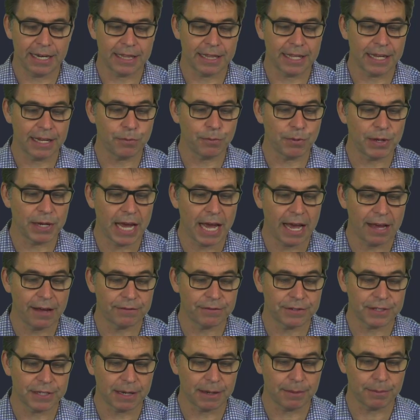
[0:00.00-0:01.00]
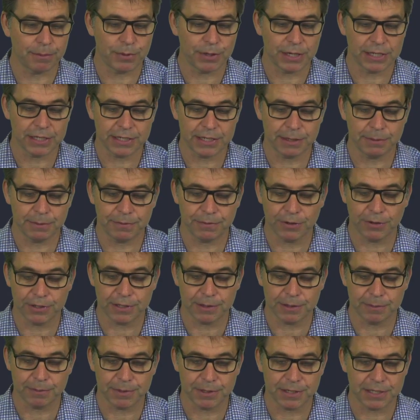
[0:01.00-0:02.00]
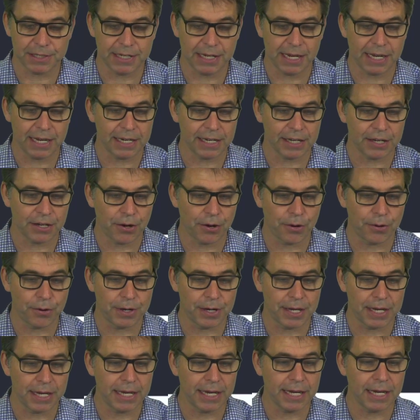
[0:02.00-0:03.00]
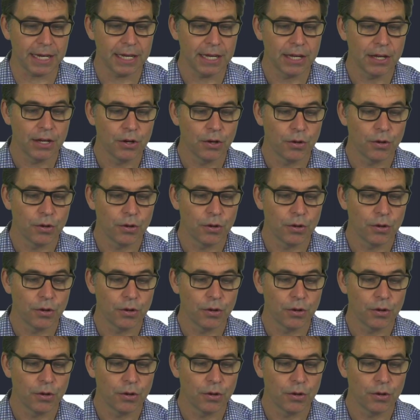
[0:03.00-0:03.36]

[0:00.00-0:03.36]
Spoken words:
then we can see we've got some starter code here,